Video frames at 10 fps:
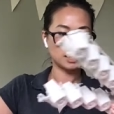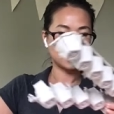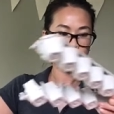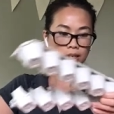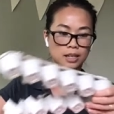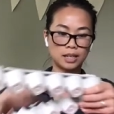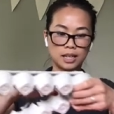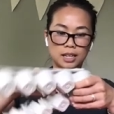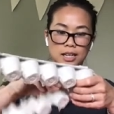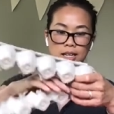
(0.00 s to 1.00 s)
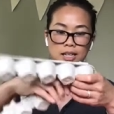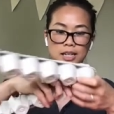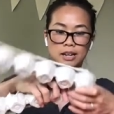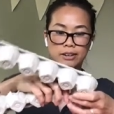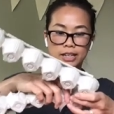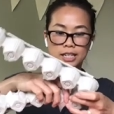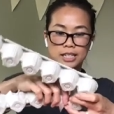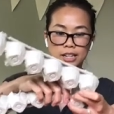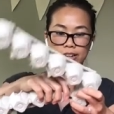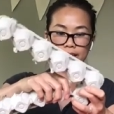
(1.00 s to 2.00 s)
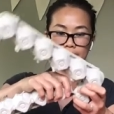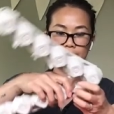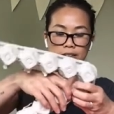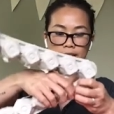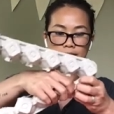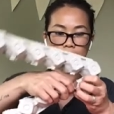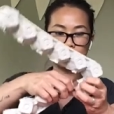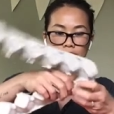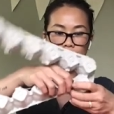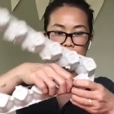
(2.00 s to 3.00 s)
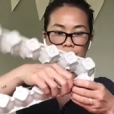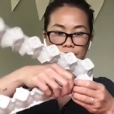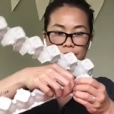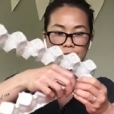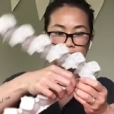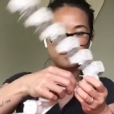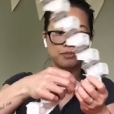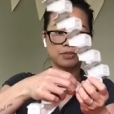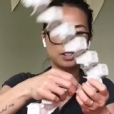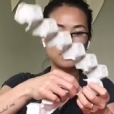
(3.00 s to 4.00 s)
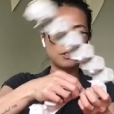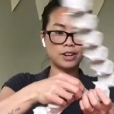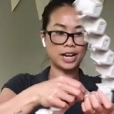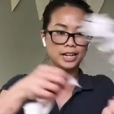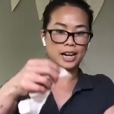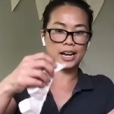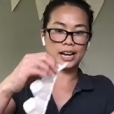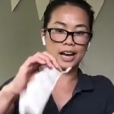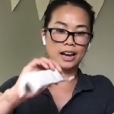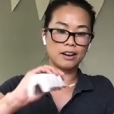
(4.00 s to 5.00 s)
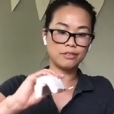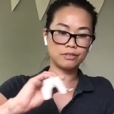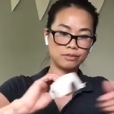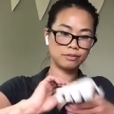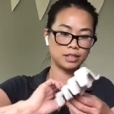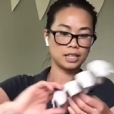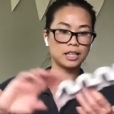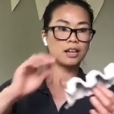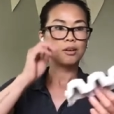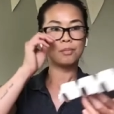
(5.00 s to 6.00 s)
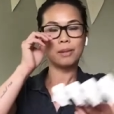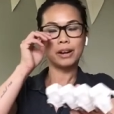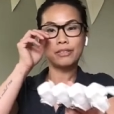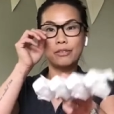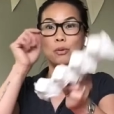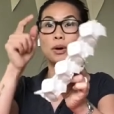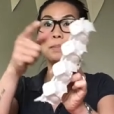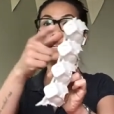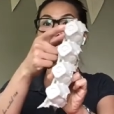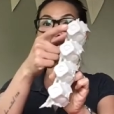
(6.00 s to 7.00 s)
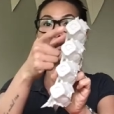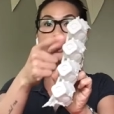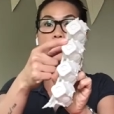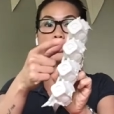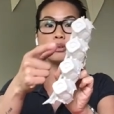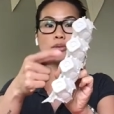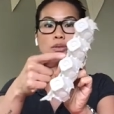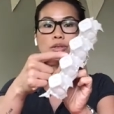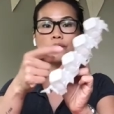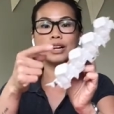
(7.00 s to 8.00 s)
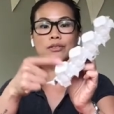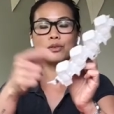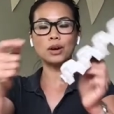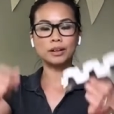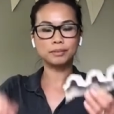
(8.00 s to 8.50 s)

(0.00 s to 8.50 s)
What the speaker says: And now I can tear it. Great. All right, I have my 4 pieces. 1, 2, 3, 4.